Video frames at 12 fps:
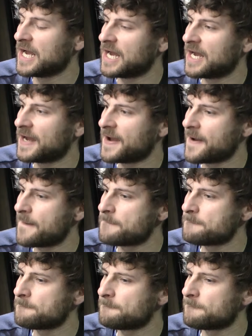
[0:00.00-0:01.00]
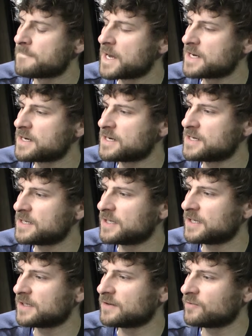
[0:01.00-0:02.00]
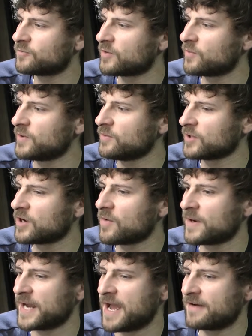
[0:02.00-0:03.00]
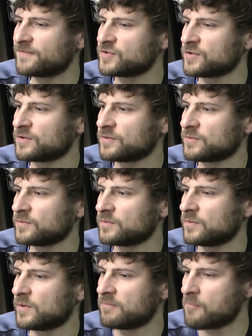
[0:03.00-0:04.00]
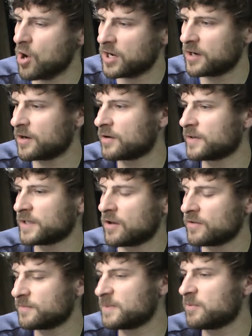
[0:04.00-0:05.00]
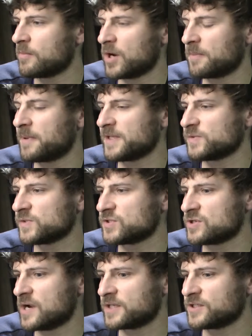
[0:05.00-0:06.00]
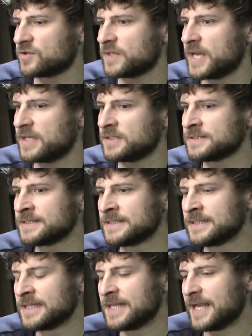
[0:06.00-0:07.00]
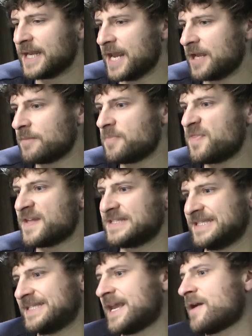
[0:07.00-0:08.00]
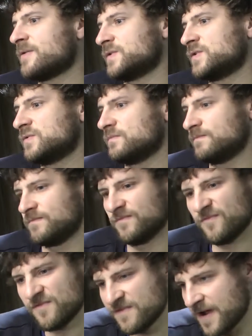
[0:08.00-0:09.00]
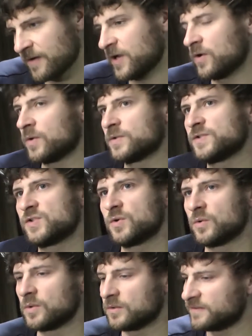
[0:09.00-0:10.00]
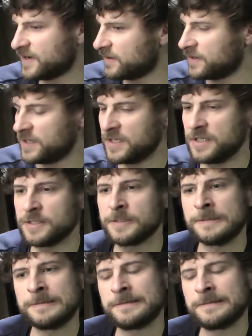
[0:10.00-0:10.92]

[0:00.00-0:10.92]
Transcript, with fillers: um, but what we were going after with Marco and all the people at Markbass was trying to create an amp that sounds very old school, very